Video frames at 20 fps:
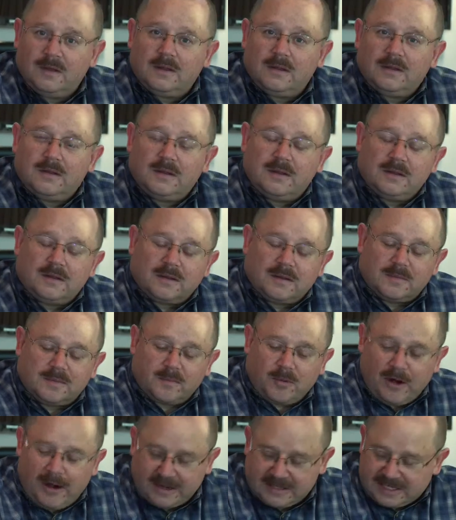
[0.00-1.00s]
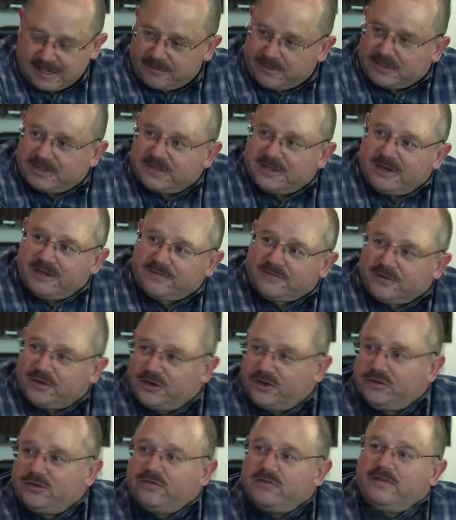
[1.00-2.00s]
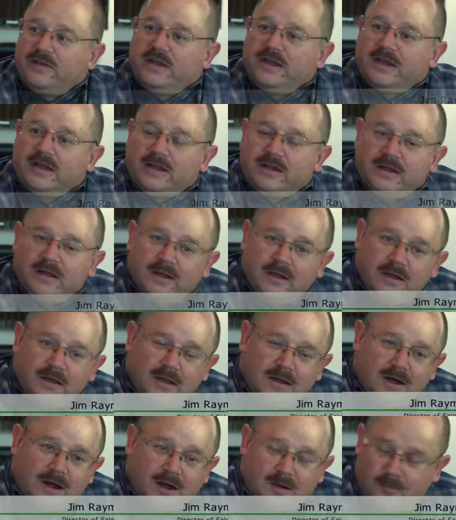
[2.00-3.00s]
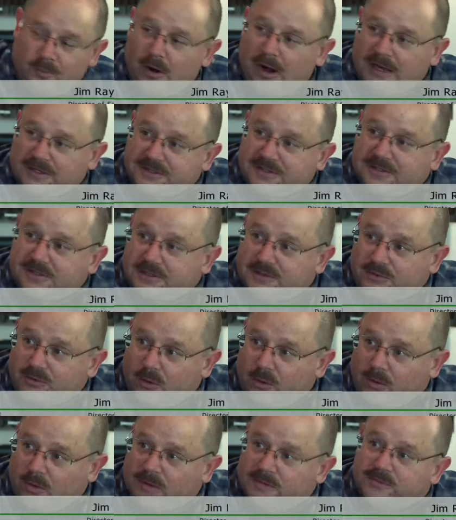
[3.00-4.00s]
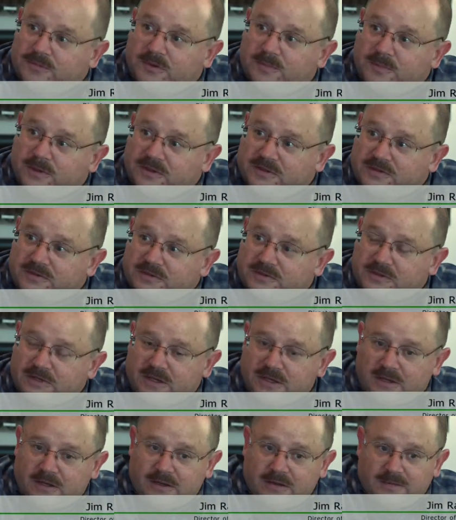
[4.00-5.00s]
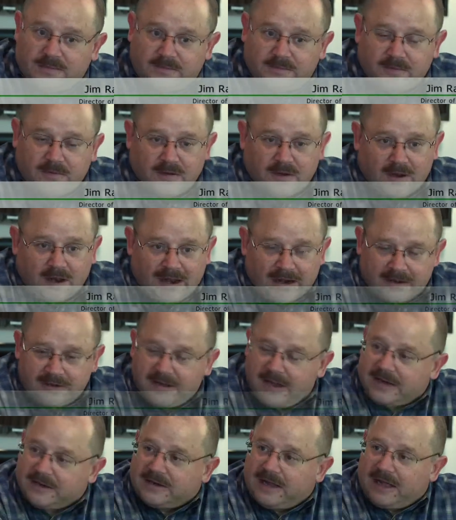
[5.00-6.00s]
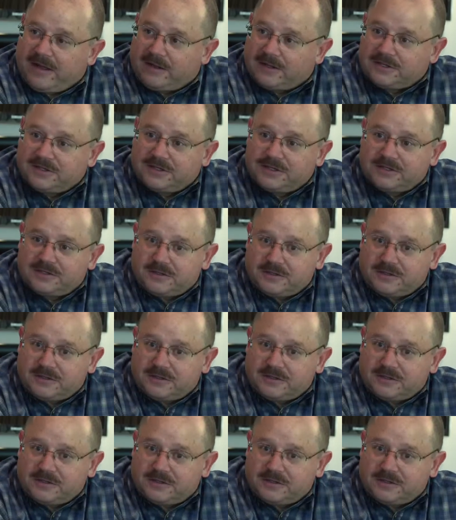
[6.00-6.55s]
The products that we sell for UV are process control instruments. A lot of technologies.